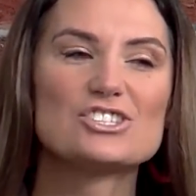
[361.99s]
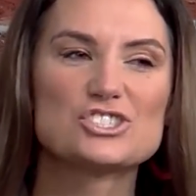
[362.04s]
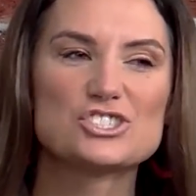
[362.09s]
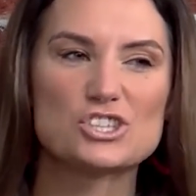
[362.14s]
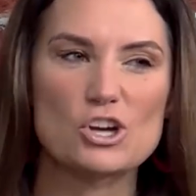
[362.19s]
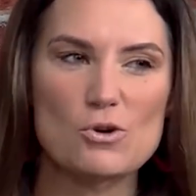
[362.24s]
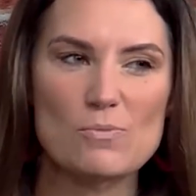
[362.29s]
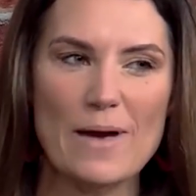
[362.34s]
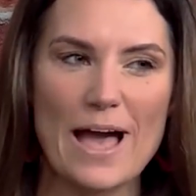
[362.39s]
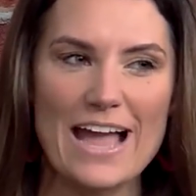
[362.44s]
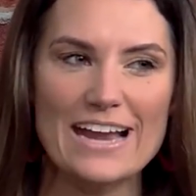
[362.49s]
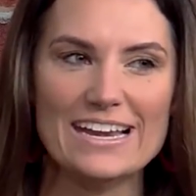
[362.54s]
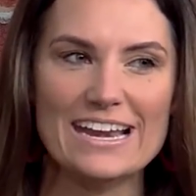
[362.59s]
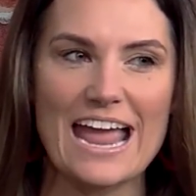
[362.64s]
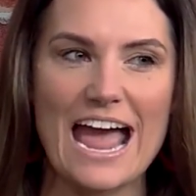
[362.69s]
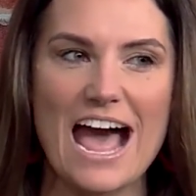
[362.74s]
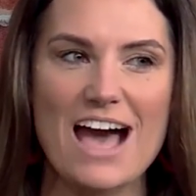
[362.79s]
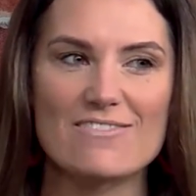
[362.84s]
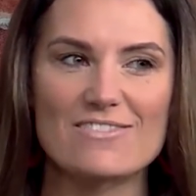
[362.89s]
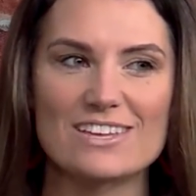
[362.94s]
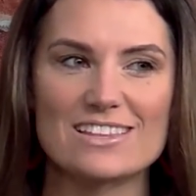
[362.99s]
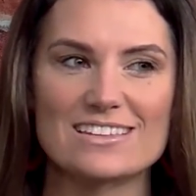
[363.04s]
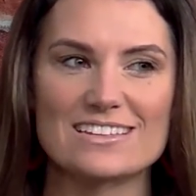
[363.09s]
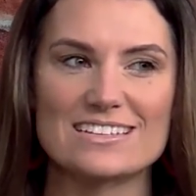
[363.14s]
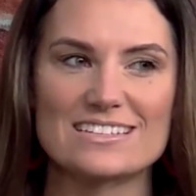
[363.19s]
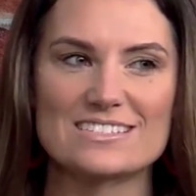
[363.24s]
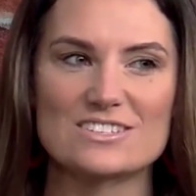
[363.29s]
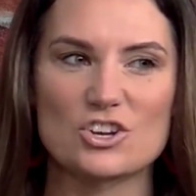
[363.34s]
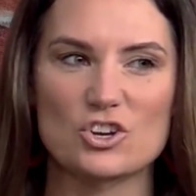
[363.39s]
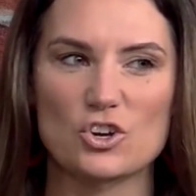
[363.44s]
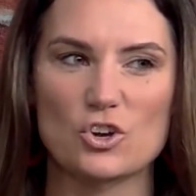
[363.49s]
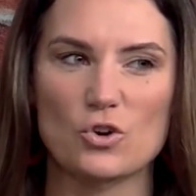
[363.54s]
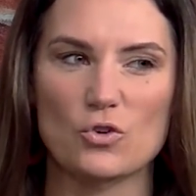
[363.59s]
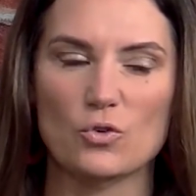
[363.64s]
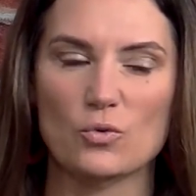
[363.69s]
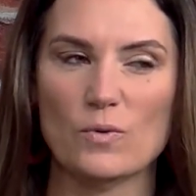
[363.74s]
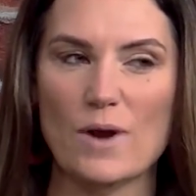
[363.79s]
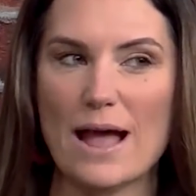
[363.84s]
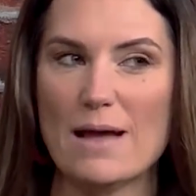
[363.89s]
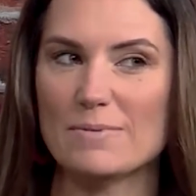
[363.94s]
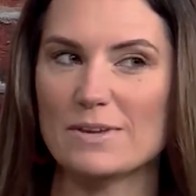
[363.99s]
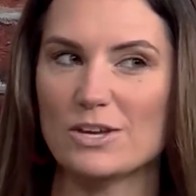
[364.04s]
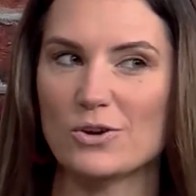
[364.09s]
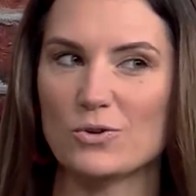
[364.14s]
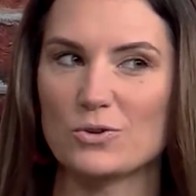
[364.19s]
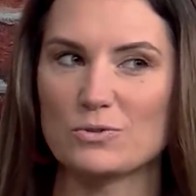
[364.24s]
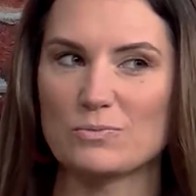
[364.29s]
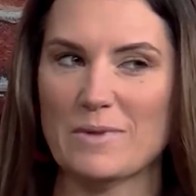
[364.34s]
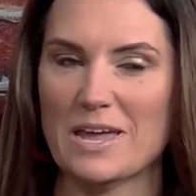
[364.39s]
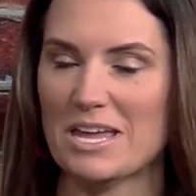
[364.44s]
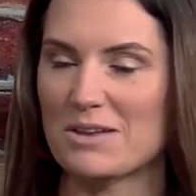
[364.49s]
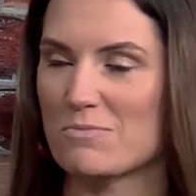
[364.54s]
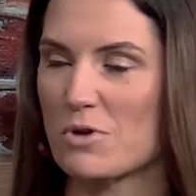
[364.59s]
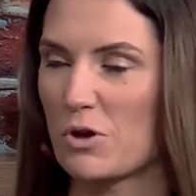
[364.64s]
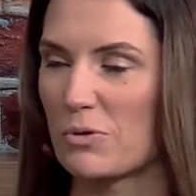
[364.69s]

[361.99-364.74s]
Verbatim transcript: Joe Biden having these crabby old man